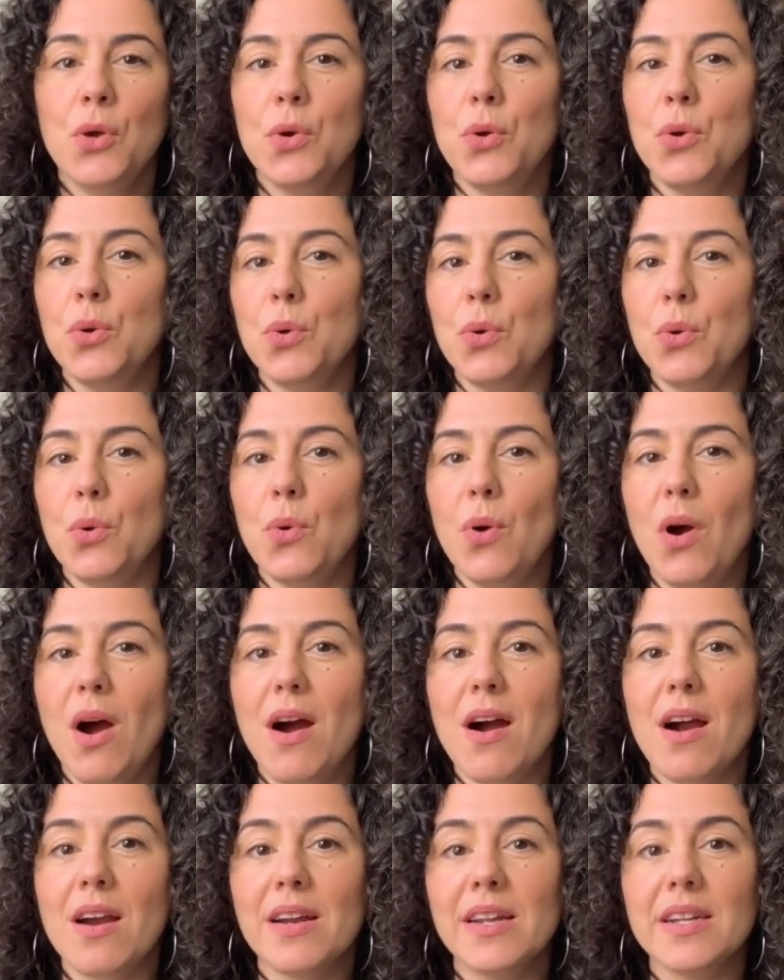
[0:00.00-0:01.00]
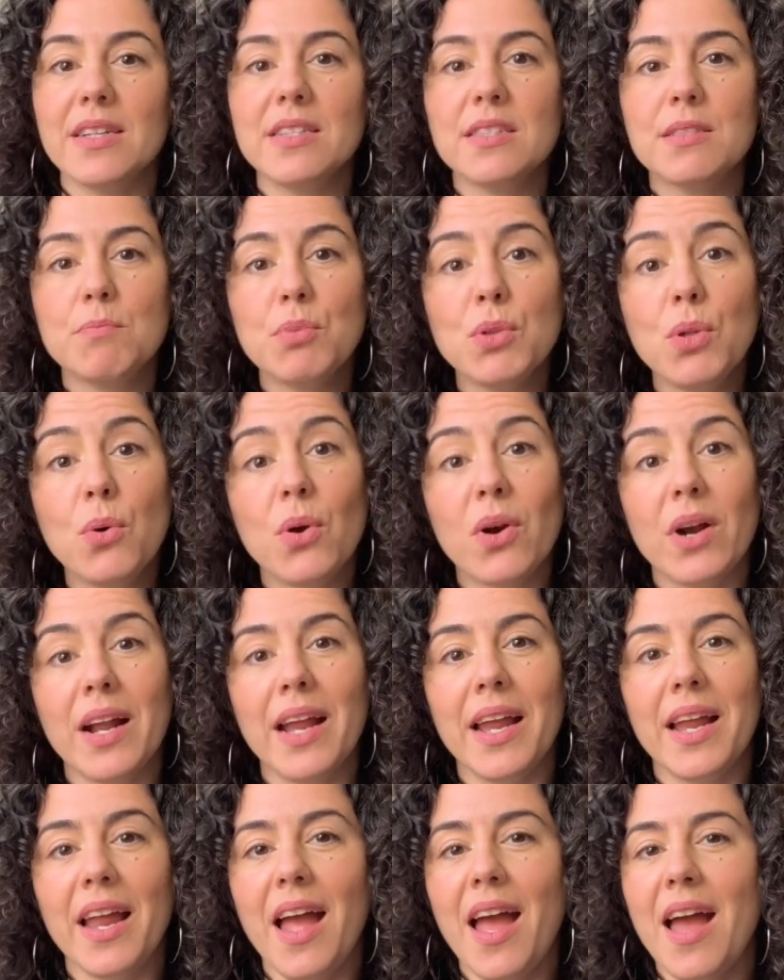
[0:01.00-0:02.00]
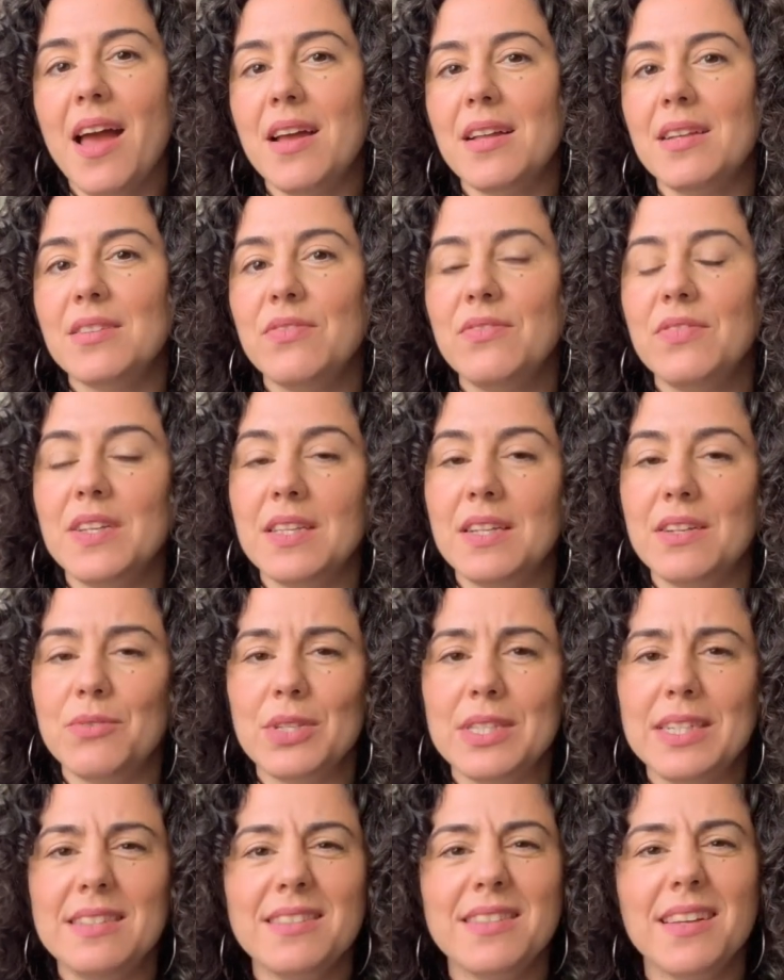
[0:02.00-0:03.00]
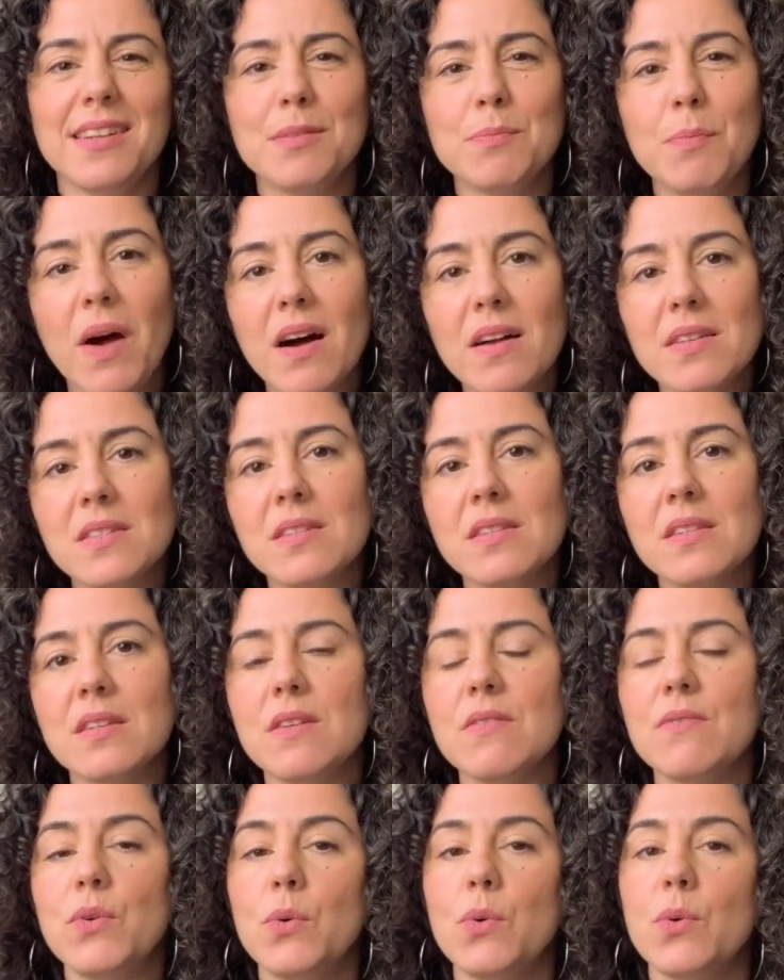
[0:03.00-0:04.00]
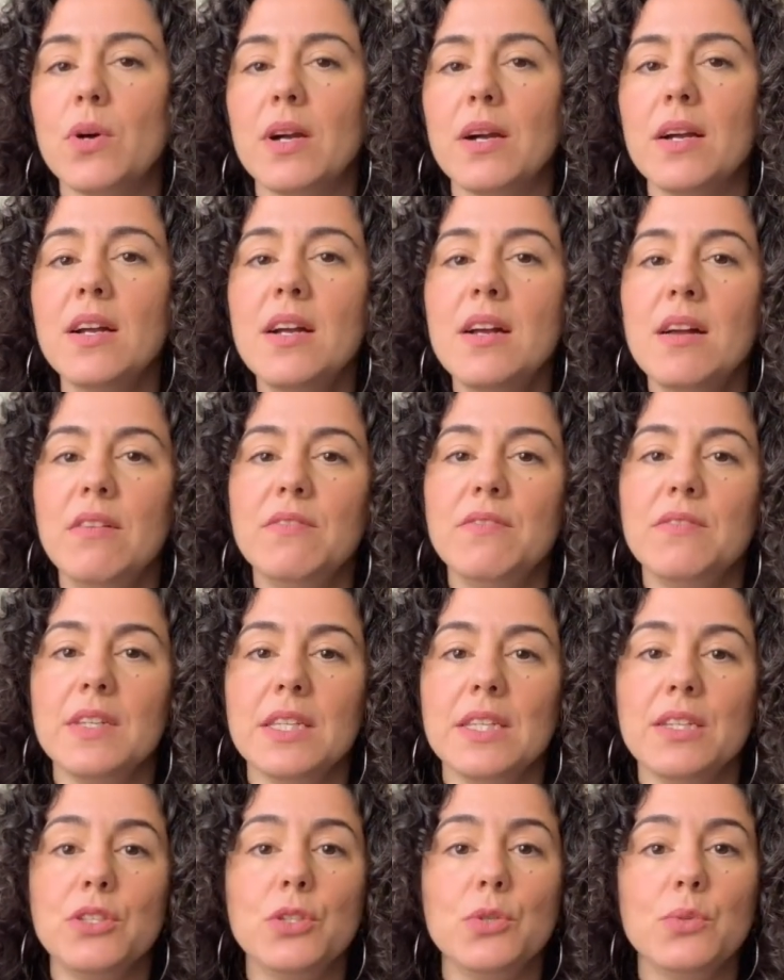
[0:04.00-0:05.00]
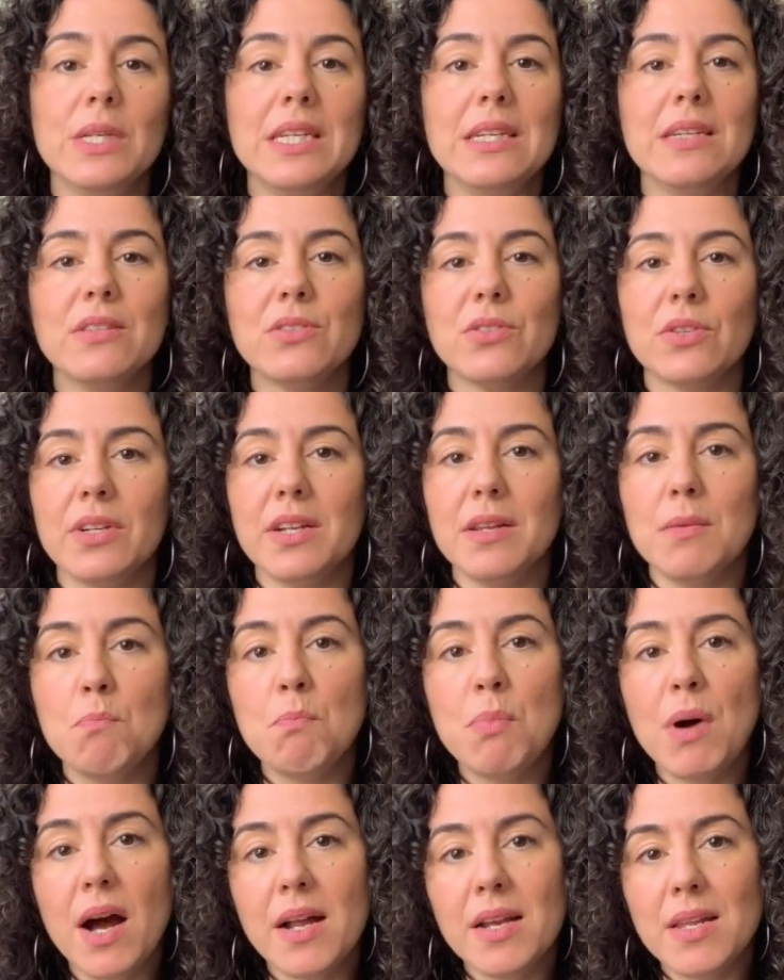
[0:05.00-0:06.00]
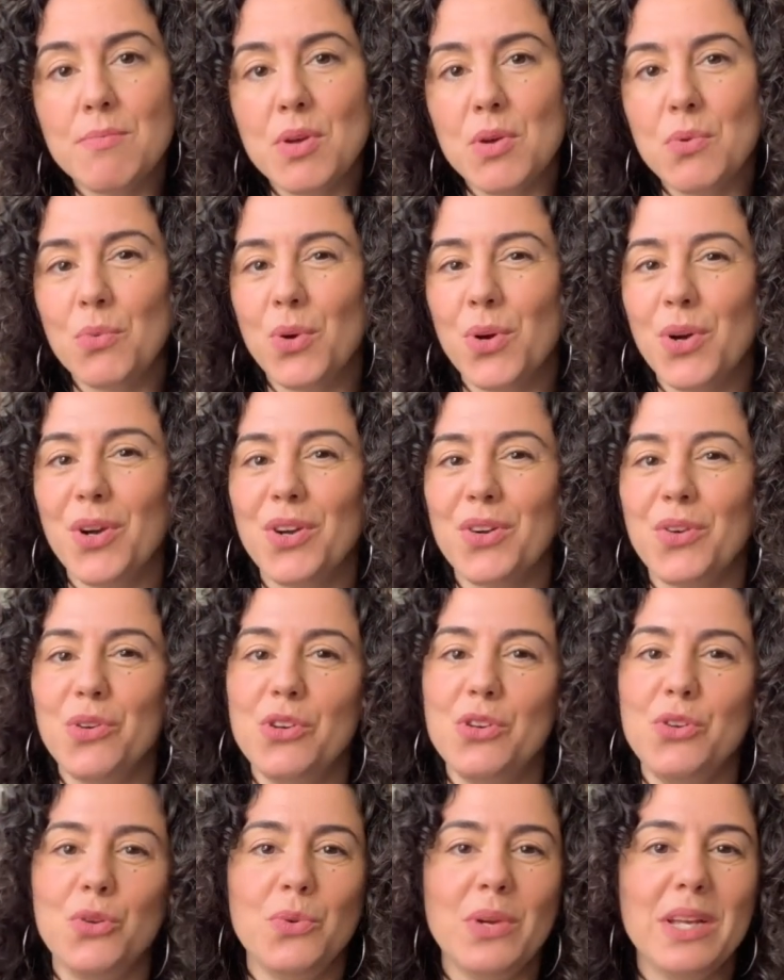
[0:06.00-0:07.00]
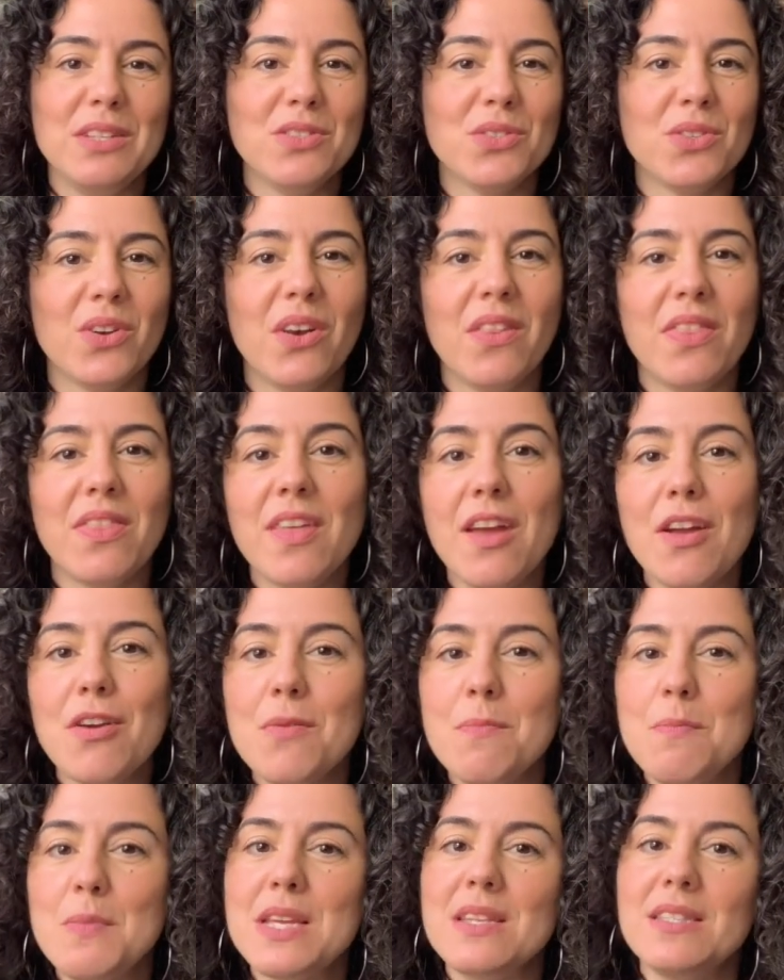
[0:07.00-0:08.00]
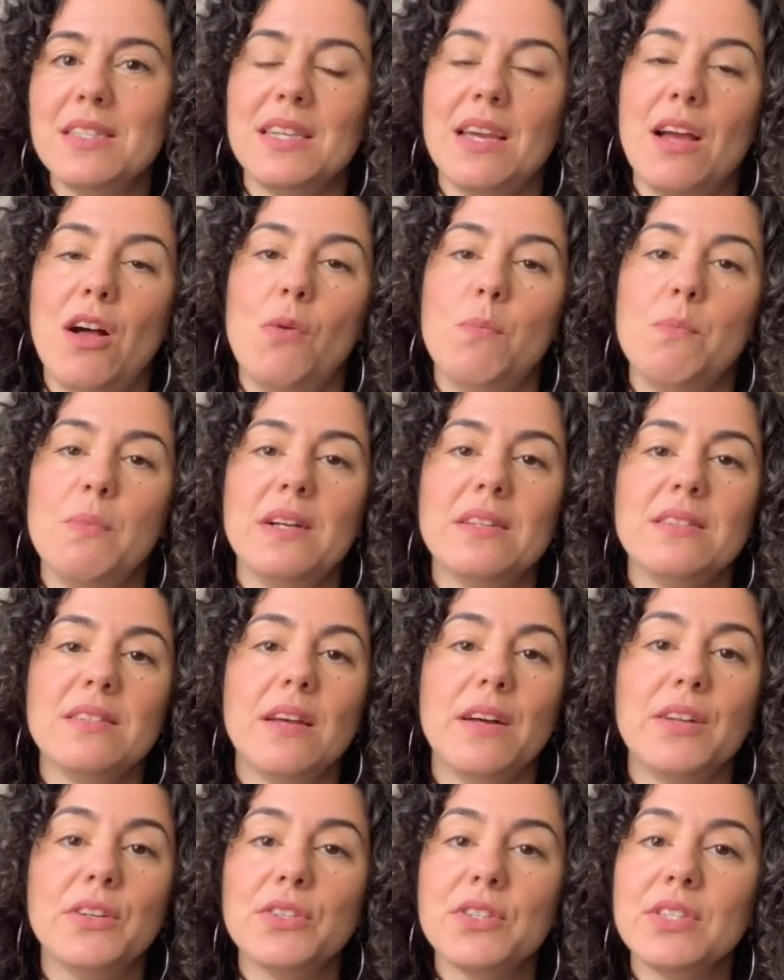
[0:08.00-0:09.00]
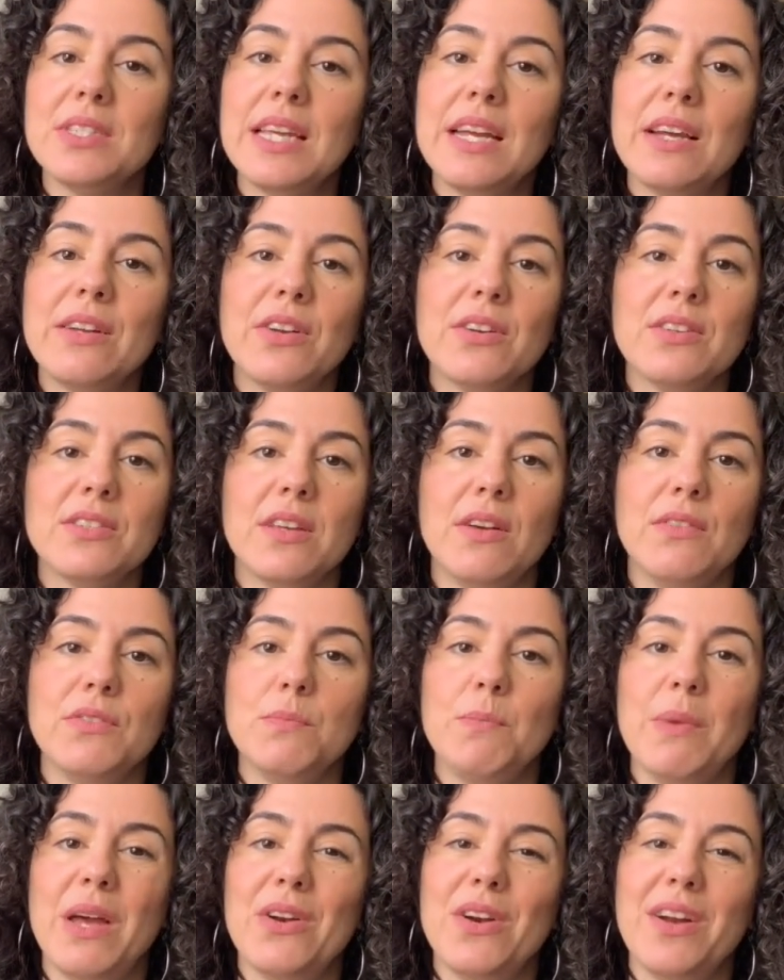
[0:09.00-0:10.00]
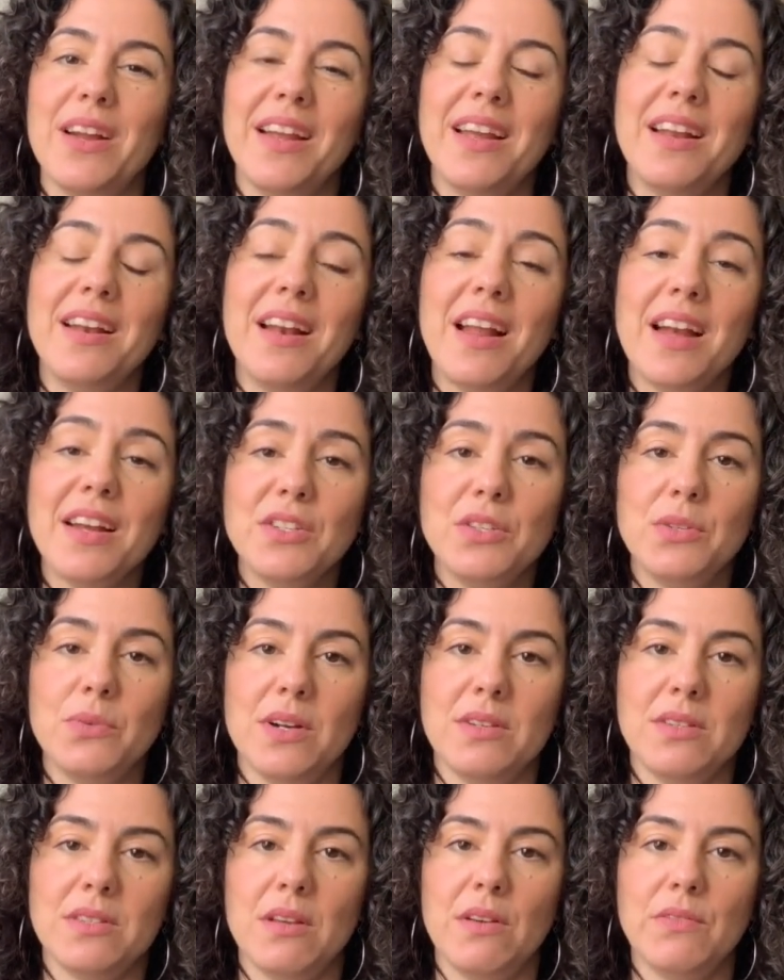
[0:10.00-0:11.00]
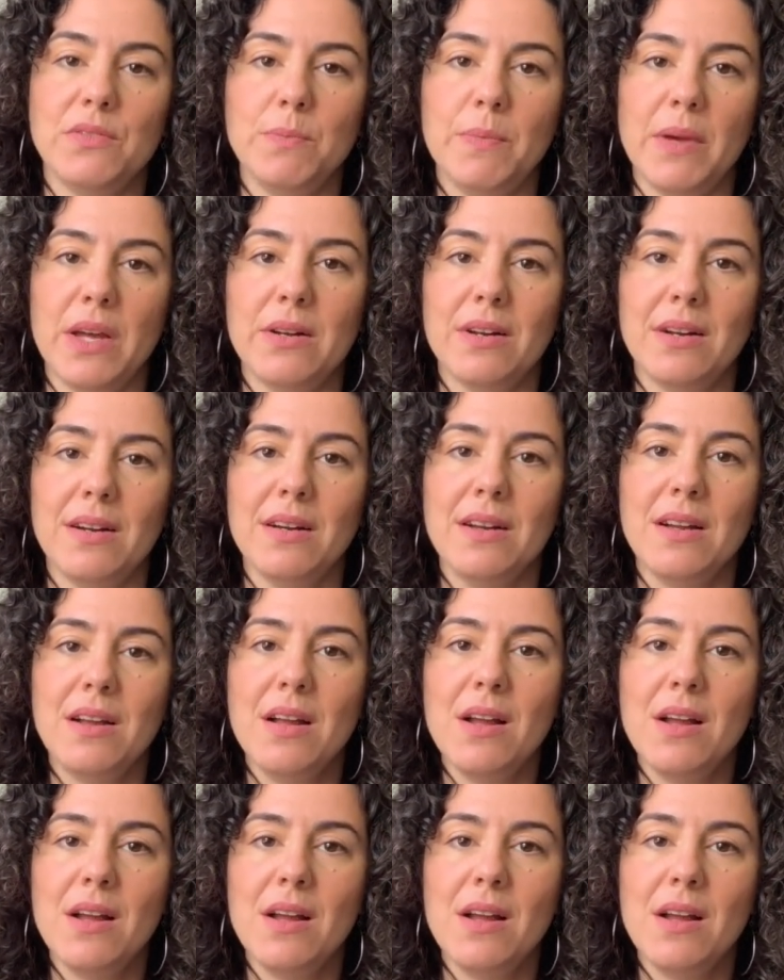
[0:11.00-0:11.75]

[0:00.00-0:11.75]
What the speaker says: who are exploring and feeling really sex positive or feeling doing certain embodiment work or doing certain therapies to help us understand ourselves better and connect to ourselves better,